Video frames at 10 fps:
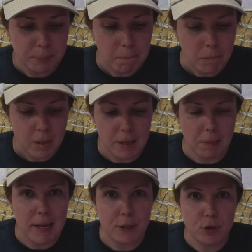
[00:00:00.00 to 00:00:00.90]
It
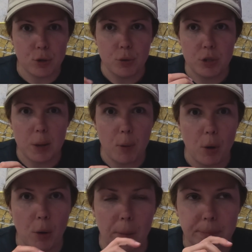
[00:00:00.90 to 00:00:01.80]
like soaks up
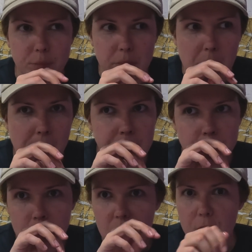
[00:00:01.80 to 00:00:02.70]
all
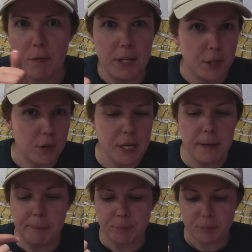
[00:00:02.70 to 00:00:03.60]
the vinegary,
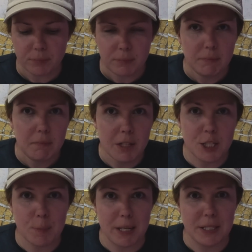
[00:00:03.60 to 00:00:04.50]

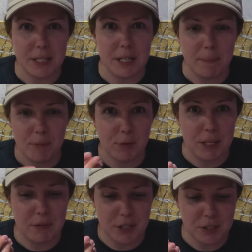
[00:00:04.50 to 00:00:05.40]
spicy
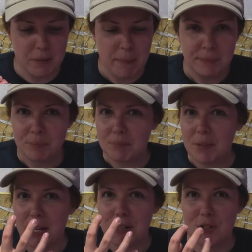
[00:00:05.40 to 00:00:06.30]
flavours,
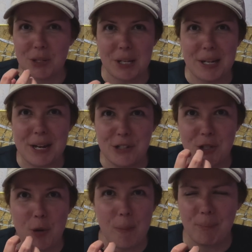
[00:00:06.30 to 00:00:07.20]
and it just like hits
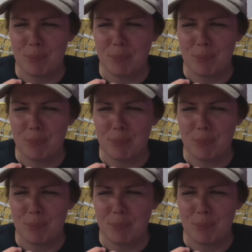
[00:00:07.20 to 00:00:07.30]
you.